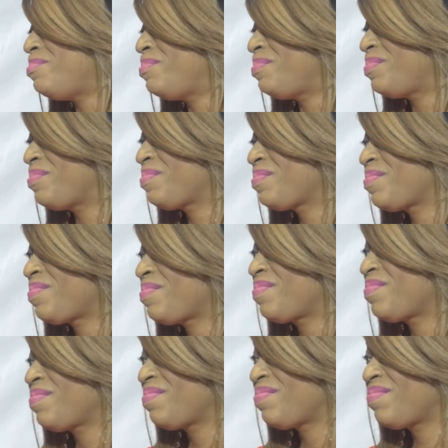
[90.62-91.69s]

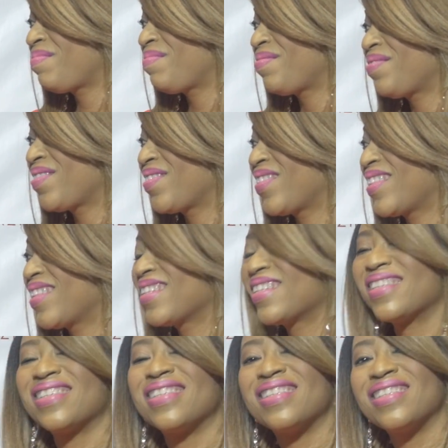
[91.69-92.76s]

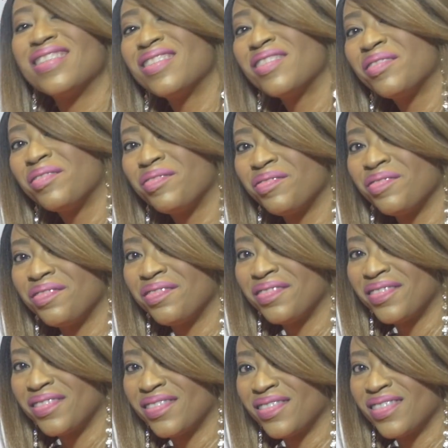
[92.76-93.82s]

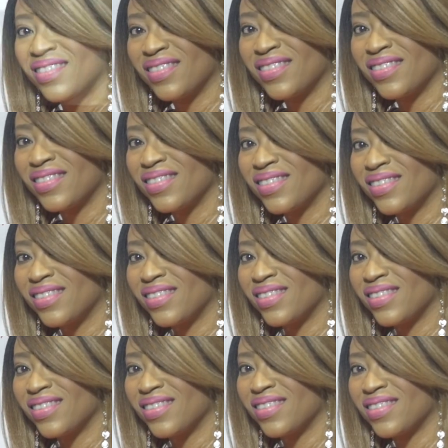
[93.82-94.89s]

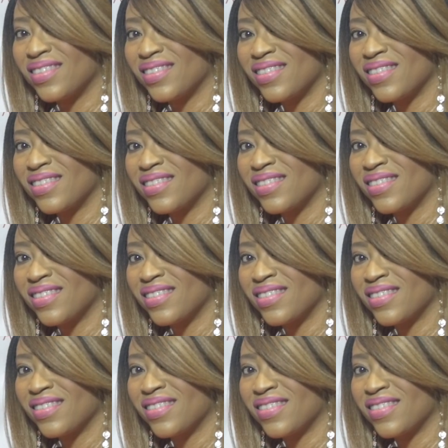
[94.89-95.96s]

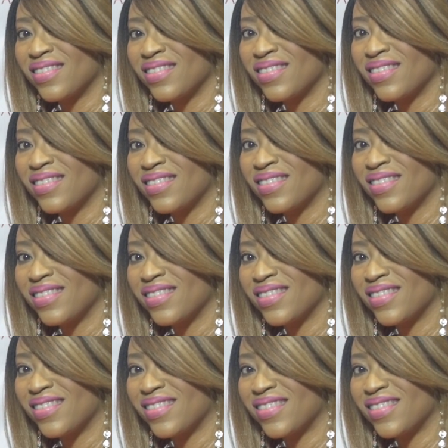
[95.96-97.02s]

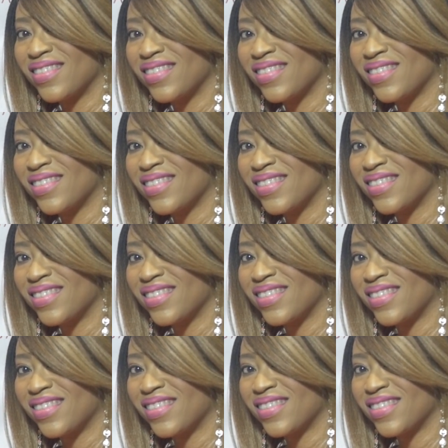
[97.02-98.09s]

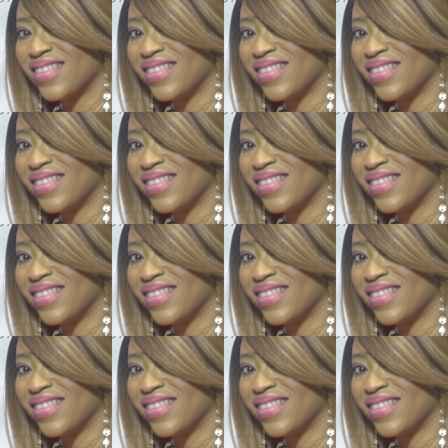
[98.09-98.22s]
(silent)